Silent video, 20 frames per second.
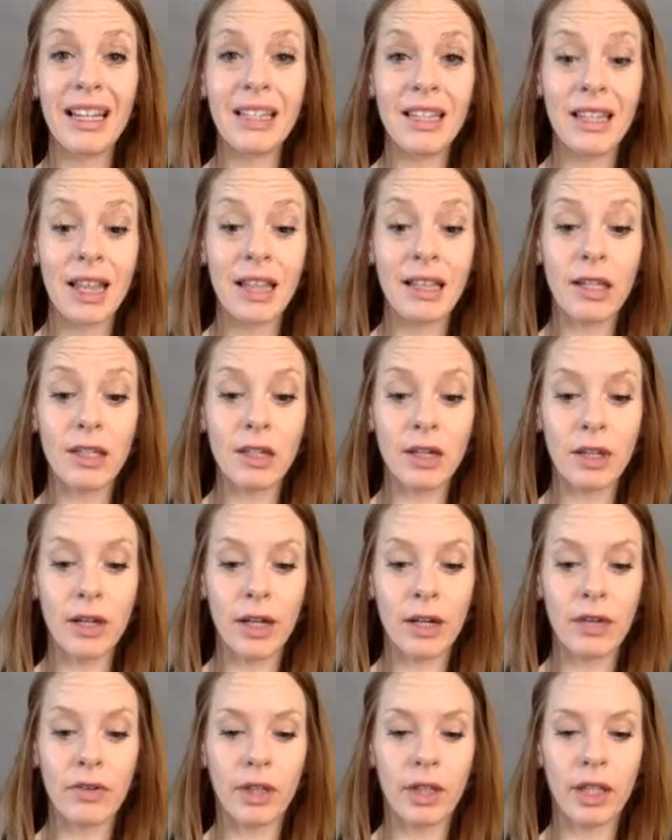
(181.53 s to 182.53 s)
that does look
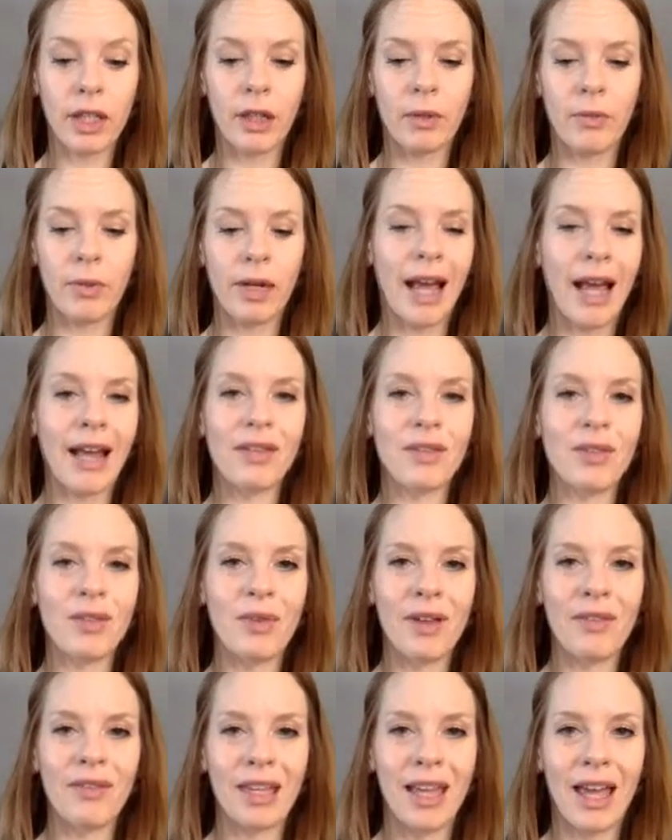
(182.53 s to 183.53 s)
like a really good one. I just don't
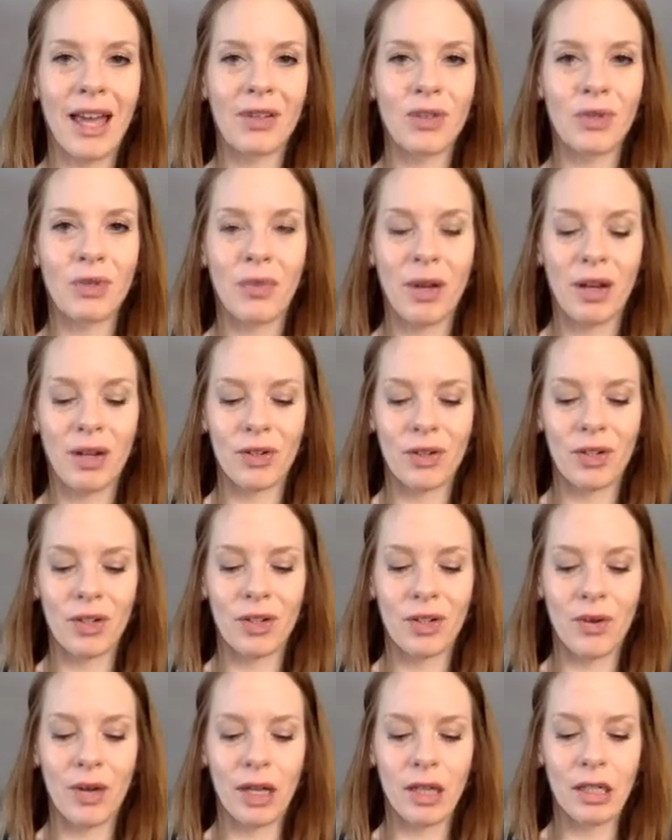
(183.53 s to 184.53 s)
have the cashew butter to
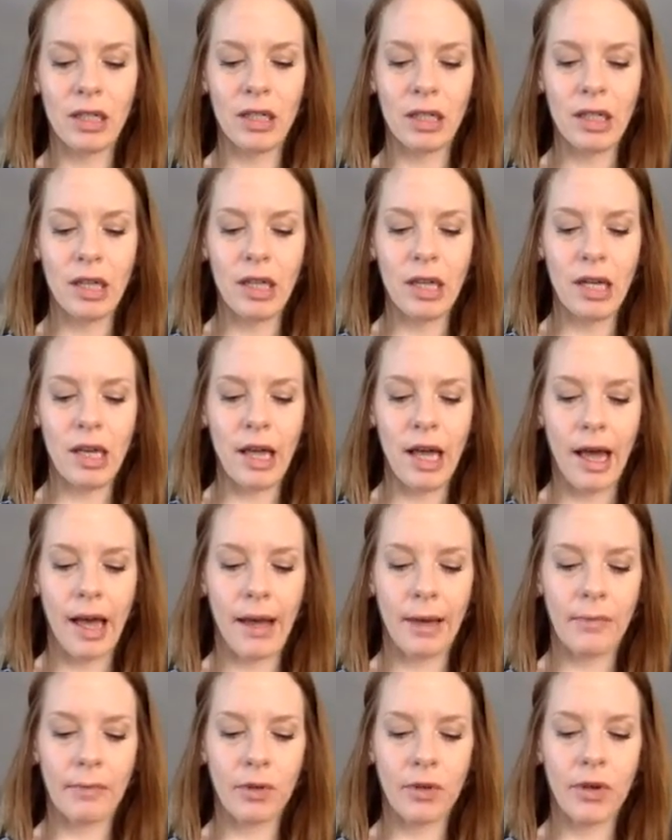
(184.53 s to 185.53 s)
do it.
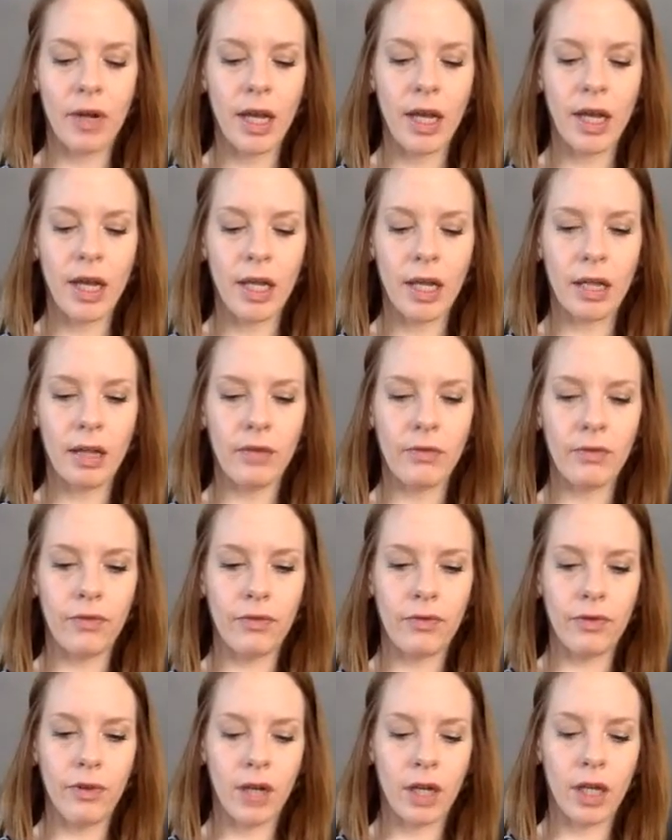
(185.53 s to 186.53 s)

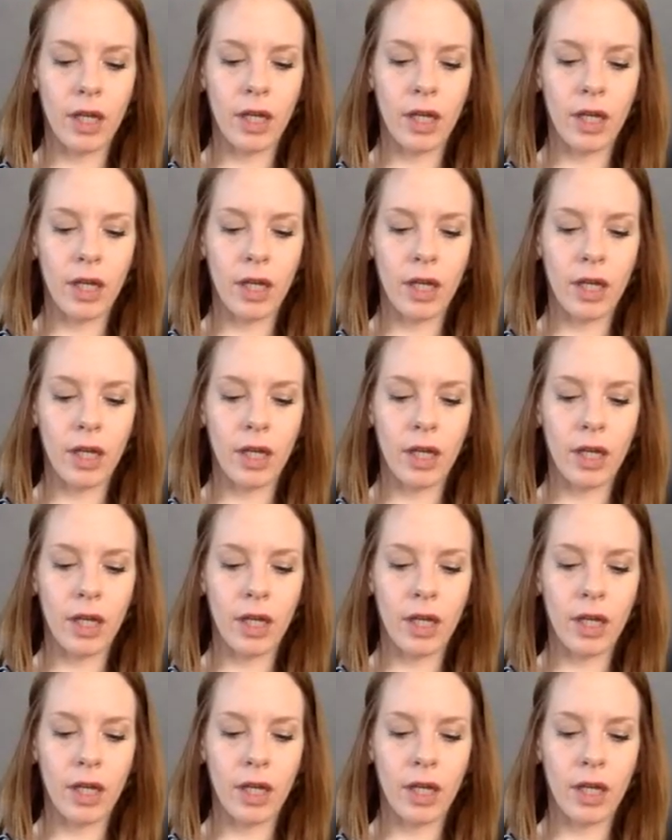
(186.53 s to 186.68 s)
Grain-free.